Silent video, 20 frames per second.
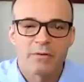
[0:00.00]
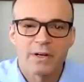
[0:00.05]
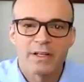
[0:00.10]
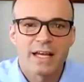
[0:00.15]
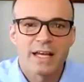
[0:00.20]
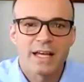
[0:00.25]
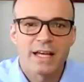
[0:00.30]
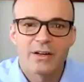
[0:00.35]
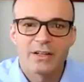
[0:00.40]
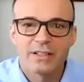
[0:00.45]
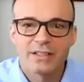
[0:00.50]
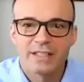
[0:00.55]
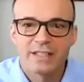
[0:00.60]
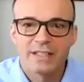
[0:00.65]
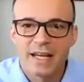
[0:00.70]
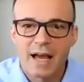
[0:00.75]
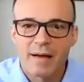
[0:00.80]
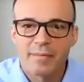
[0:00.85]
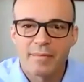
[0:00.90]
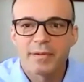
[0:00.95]
written down, it
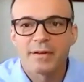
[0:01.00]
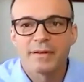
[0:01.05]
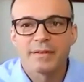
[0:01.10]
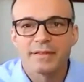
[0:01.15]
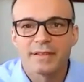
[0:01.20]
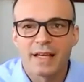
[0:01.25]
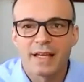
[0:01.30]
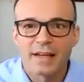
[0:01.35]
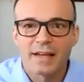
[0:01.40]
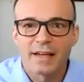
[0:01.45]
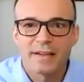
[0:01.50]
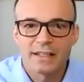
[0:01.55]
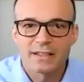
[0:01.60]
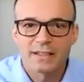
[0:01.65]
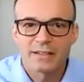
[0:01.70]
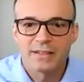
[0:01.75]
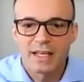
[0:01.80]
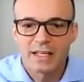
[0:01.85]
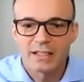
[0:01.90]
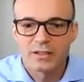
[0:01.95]
didn't happen. Yeah,
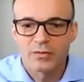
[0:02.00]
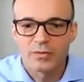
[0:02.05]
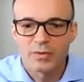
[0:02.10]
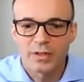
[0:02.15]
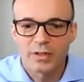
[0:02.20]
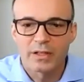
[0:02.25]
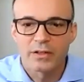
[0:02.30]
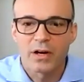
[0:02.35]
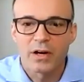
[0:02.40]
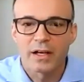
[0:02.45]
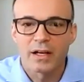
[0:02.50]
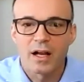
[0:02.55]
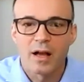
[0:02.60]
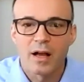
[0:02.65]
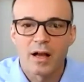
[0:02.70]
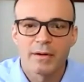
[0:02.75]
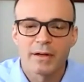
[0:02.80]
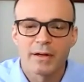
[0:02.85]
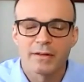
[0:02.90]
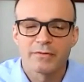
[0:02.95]
that's a really great
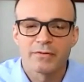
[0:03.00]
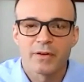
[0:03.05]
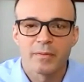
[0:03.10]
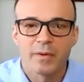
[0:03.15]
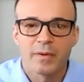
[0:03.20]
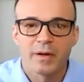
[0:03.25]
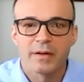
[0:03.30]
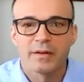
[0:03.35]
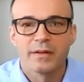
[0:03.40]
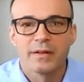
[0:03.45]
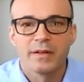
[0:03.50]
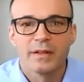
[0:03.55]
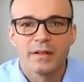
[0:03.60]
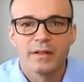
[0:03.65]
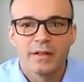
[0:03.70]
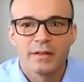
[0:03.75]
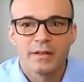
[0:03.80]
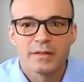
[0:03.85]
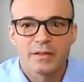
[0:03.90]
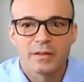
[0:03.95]
comment from
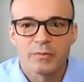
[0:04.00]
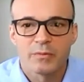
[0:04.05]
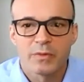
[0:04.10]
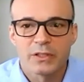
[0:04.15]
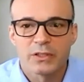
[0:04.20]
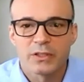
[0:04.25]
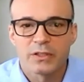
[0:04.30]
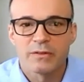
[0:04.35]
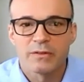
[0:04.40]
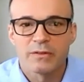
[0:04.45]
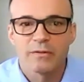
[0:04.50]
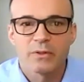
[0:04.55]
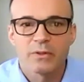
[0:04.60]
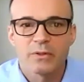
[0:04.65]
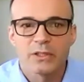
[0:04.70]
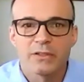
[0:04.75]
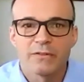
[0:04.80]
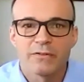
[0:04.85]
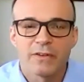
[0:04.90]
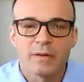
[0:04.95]
some recent
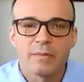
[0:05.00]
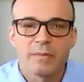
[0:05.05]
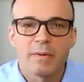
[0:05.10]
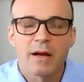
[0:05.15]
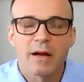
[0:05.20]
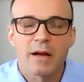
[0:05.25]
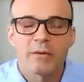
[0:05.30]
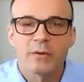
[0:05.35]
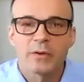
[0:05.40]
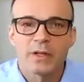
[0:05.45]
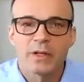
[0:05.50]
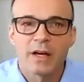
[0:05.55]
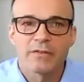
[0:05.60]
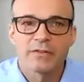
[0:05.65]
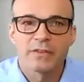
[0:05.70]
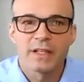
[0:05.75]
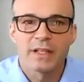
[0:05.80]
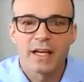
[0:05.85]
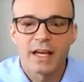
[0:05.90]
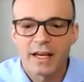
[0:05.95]
feedback with the
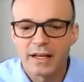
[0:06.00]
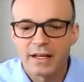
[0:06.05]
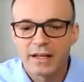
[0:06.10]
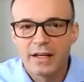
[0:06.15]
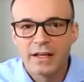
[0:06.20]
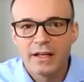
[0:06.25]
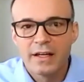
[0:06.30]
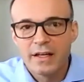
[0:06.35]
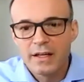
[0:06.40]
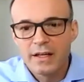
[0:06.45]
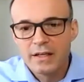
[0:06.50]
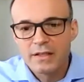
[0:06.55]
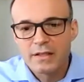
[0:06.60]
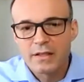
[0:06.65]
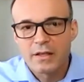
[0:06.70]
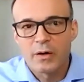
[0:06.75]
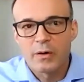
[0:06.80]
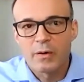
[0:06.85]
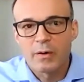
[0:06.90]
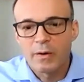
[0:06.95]
FDA.
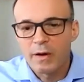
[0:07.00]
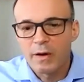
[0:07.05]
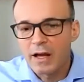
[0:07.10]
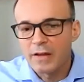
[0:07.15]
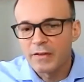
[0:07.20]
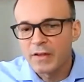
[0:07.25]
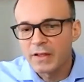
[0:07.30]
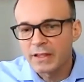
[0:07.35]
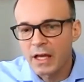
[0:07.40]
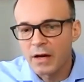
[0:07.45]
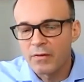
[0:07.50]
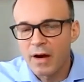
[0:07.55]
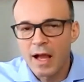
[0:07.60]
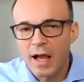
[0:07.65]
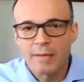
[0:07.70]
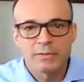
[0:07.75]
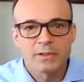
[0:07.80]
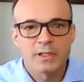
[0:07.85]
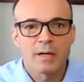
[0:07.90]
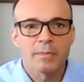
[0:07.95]
So I think that
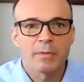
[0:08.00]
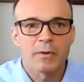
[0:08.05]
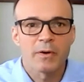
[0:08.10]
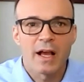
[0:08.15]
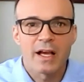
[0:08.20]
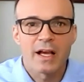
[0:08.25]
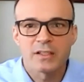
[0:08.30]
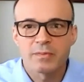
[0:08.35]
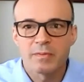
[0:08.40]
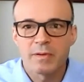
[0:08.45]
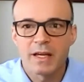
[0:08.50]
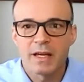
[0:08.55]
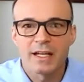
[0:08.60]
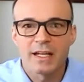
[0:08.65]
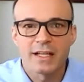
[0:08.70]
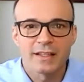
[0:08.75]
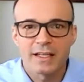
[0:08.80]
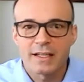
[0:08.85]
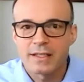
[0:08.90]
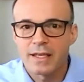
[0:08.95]
wraps up our Ask Me
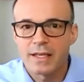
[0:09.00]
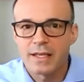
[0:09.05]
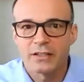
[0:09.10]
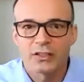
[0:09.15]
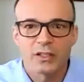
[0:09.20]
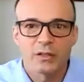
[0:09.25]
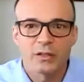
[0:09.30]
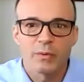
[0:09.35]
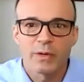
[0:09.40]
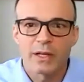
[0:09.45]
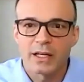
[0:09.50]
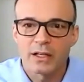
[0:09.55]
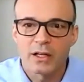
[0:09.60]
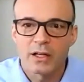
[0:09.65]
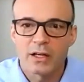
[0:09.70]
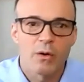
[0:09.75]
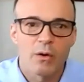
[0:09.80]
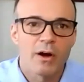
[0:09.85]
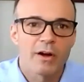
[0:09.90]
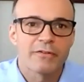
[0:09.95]
Anything session. We could
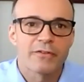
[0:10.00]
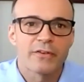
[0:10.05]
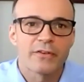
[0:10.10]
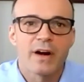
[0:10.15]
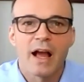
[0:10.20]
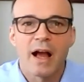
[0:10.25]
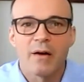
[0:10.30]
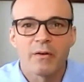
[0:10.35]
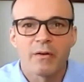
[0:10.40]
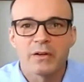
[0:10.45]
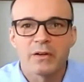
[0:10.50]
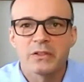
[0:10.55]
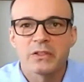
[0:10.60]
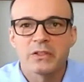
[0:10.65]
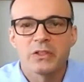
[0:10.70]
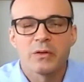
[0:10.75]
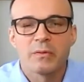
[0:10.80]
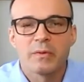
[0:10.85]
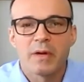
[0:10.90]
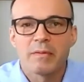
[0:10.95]
go on for hours,
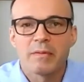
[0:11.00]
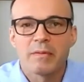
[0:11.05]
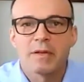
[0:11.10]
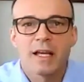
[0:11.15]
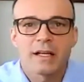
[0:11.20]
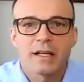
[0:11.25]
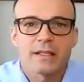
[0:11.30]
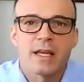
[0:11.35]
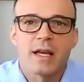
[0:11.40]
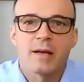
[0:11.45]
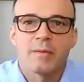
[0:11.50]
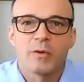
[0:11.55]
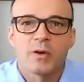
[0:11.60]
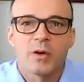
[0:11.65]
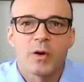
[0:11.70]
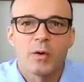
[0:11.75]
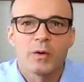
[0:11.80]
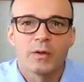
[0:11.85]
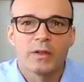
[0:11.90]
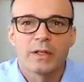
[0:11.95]
so maybe next time we'll
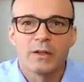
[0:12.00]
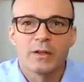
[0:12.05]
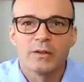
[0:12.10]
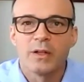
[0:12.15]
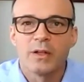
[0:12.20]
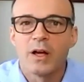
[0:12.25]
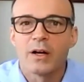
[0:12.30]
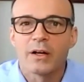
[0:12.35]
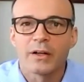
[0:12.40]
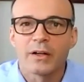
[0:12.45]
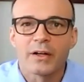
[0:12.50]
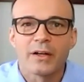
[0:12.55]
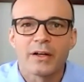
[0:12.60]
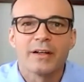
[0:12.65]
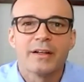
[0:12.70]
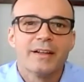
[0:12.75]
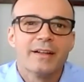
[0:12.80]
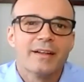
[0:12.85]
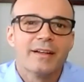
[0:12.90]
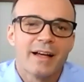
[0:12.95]
go a little
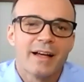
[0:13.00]
longer.